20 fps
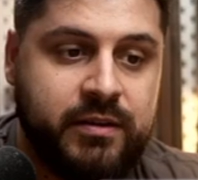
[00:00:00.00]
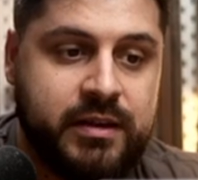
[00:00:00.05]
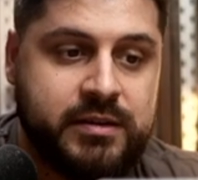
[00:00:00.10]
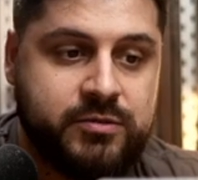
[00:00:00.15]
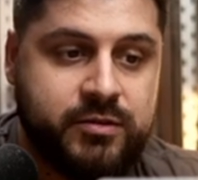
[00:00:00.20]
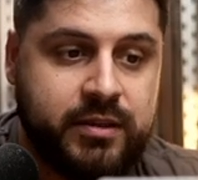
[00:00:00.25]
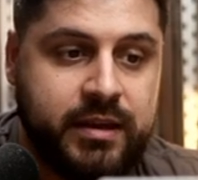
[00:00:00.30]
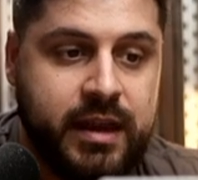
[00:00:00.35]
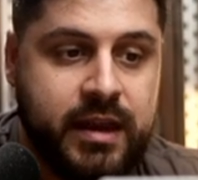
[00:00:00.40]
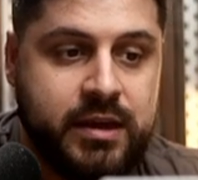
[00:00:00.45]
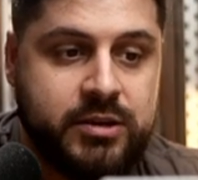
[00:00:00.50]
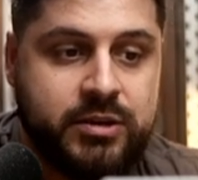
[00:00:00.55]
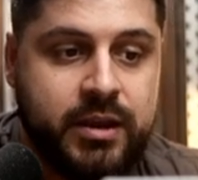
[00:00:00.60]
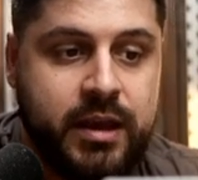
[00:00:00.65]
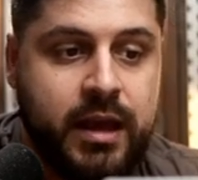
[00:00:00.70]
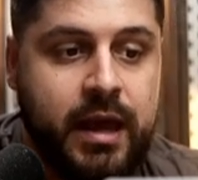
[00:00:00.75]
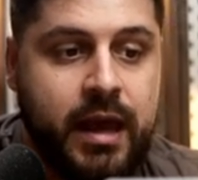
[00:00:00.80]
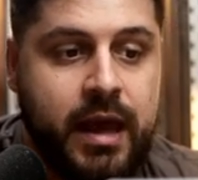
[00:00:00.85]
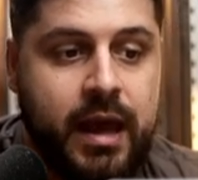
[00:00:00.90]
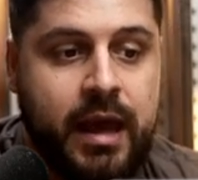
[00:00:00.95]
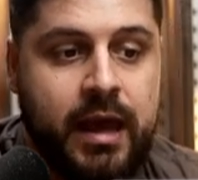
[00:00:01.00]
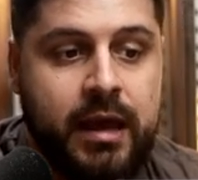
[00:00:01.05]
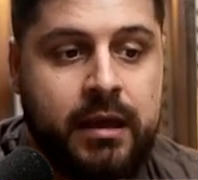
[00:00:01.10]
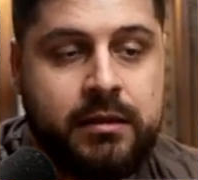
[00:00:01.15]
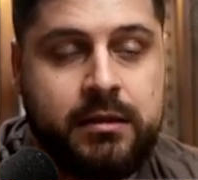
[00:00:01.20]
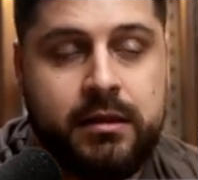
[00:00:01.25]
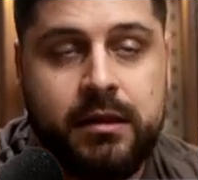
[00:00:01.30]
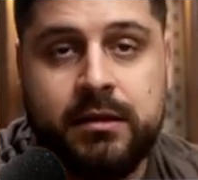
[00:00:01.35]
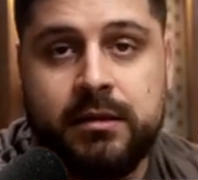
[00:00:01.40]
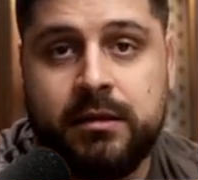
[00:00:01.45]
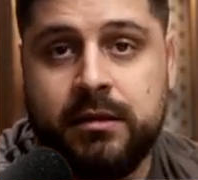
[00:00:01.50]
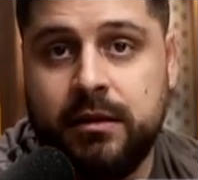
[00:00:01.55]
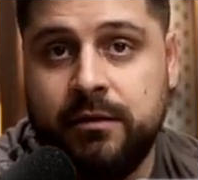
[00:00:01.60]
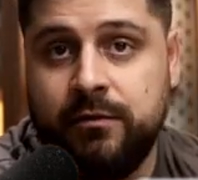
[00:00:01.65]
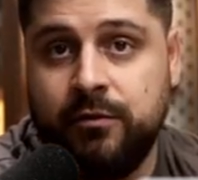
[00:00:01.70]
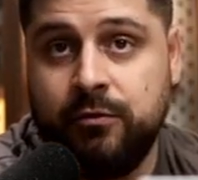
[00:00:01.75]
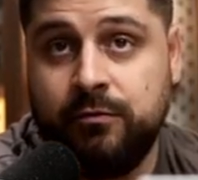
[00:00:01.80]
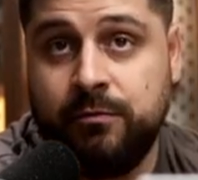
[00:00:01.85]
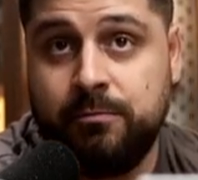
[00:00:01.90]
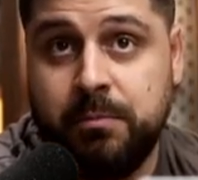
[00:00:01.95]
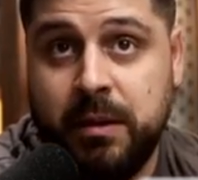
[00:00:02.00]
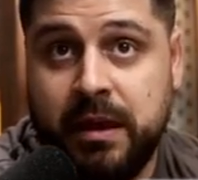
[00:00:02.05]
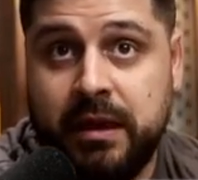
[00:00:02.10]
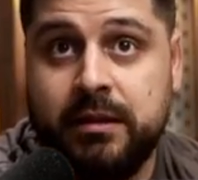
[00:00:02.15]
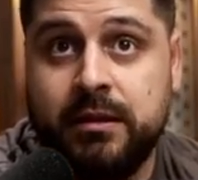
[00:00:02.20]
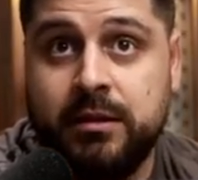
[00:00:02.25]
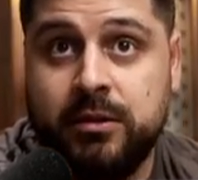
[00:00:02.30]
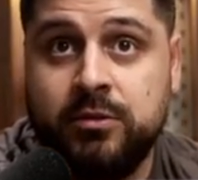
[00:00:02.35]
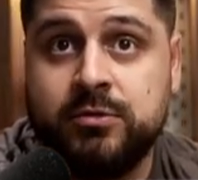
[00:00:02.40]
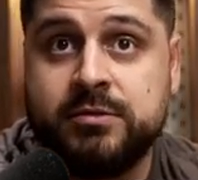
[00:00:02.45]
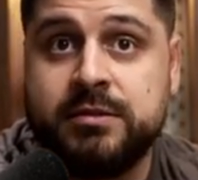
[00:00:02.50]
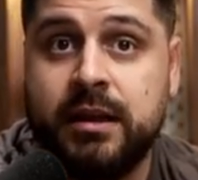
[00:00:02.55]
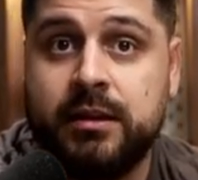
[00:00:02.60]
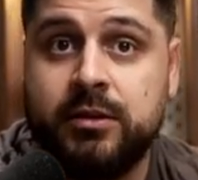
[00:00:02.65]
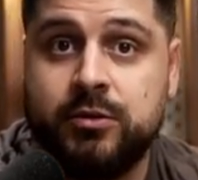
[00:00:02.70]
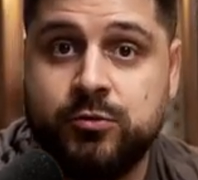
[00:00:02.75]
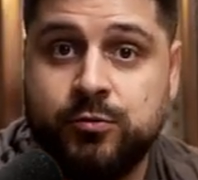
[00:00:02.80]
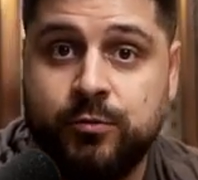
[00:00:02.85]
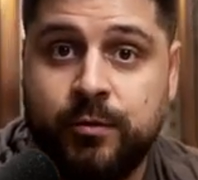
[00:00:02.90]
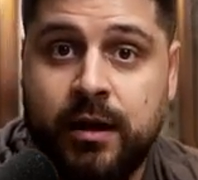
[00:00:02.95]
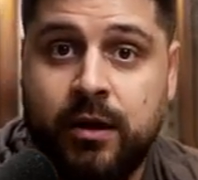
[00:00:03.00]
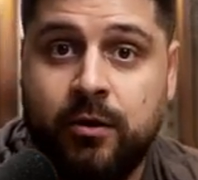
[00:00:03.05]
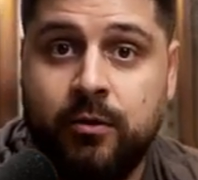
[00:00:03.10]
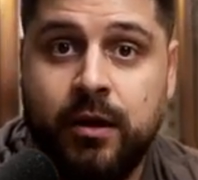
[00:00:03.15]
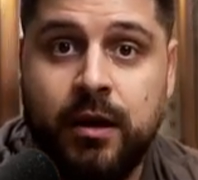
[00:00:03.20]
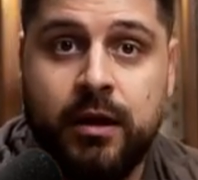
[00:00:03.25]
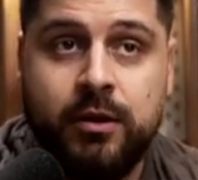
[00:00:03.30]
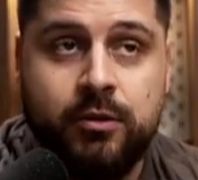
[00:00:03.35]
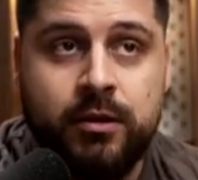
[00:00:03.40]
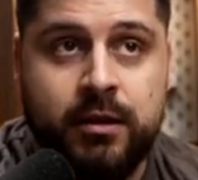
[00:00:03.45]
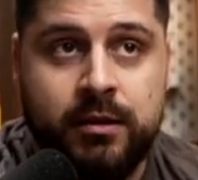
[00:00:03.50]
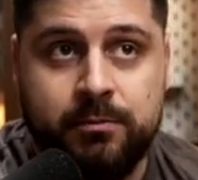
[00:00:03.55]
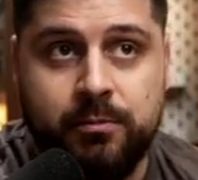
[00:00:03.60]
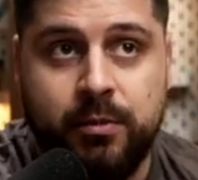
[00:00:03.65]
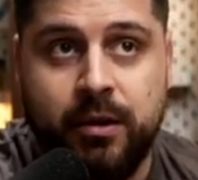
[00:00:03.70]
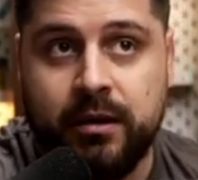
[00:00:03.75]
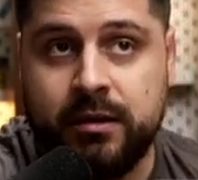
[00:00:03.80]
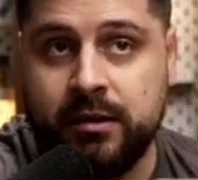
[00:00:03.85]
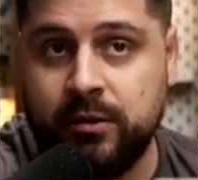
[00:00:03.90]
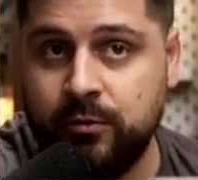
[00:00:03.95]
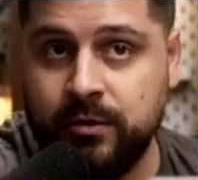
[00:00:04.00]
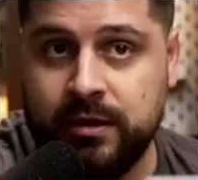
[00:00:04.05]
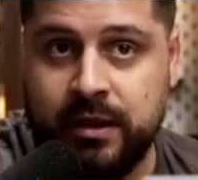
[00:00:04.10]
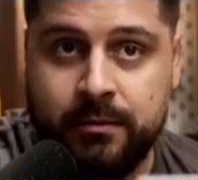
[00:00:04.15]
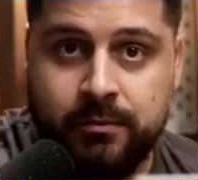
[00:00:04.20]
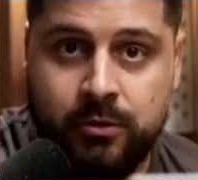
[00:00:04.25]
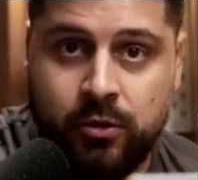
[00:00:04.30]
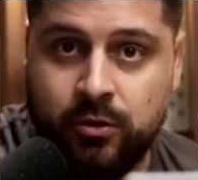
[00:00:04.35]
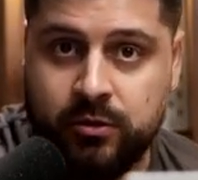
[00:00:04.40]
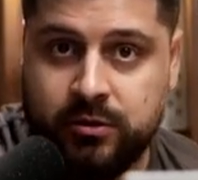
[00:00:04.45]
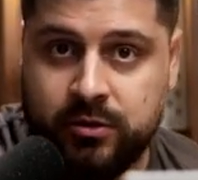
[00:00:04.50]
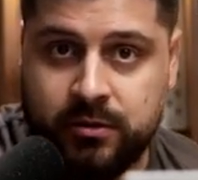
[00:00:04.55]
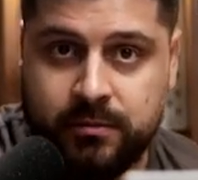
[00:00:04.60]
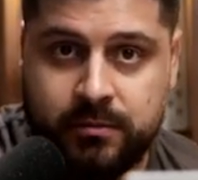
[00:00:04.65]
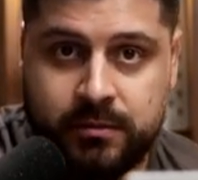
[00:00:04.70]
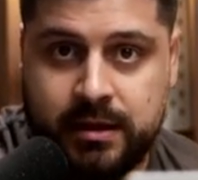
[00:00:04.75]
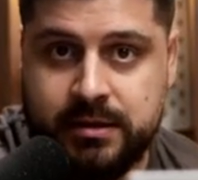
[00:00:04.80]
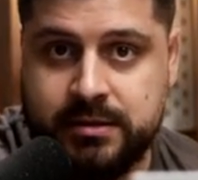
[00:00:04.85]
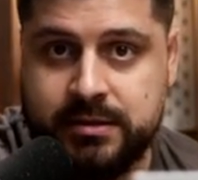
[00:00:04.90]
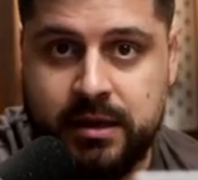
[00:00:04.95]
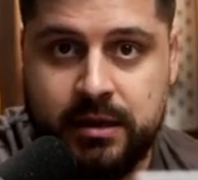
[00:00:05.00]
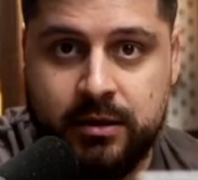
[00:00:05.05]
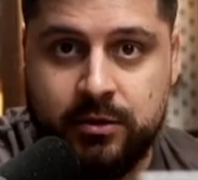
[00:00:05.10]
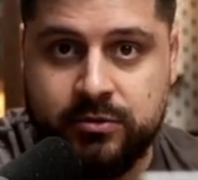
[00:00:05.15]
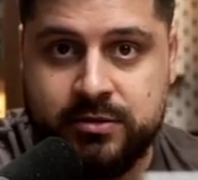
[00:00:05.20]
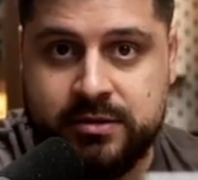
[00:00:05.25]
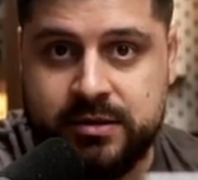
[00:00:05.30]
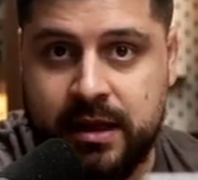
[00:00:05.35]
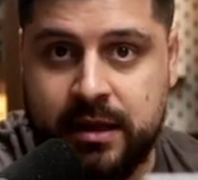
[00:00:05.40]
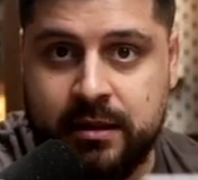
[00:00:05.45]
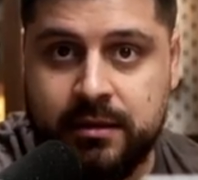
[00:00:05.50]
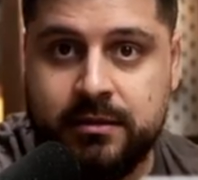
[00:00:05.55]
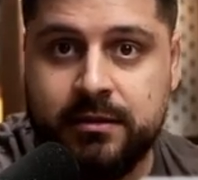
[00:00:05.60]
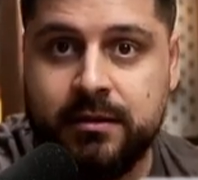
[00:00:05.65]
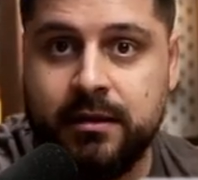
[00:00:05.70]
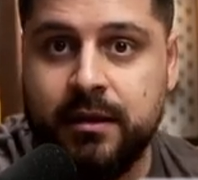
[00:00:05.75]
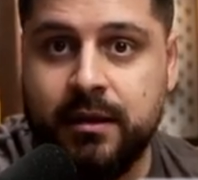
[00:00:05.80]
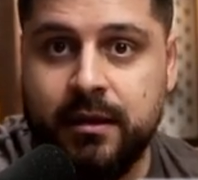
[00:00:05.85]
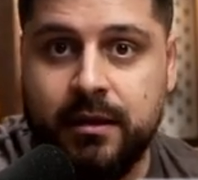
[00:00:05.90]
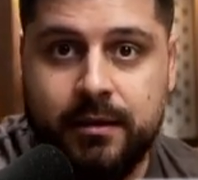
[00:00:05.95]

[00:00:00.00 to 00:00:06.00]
of extra cash. And uh, if you've picked the newsletters well, you can partner with them long term. Let's say you send.